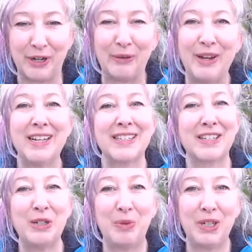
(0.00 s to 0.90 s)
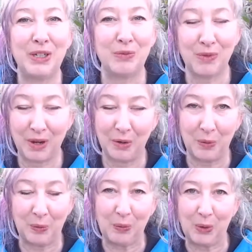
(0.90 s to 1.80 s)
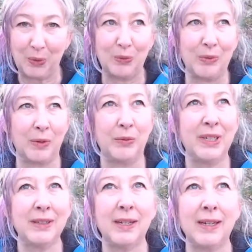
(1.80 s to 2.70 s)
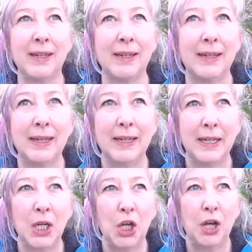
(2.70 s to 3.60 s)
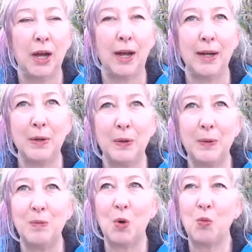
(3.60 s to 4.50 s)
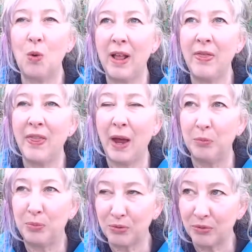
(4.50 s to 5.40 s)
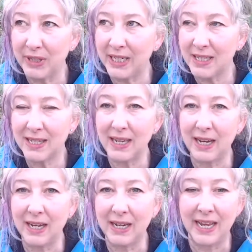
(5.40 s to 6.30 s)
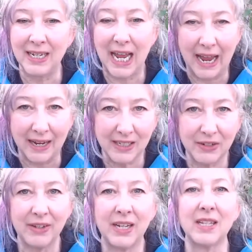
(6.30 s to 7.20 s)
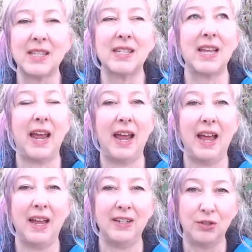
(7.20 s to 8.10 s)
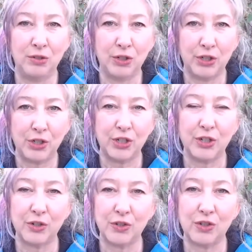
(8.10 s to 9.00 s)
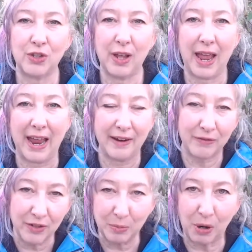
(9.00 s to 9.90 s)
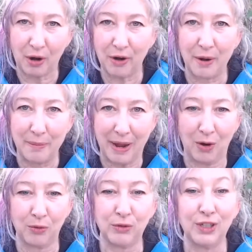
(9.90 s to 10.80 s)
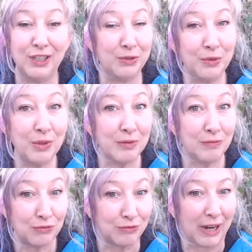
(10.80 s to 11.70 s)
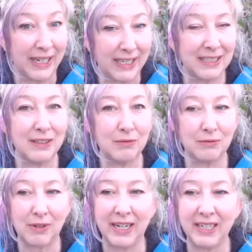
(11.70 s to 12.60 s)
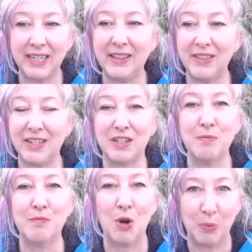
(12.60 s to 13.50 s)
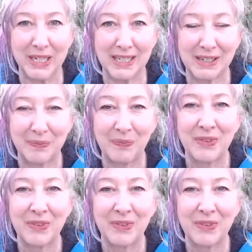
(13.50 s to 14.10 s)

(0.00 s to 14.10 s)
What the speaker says: you. It's gonna be a really, one that brings in and activates and nurtures every part about you right in this moment.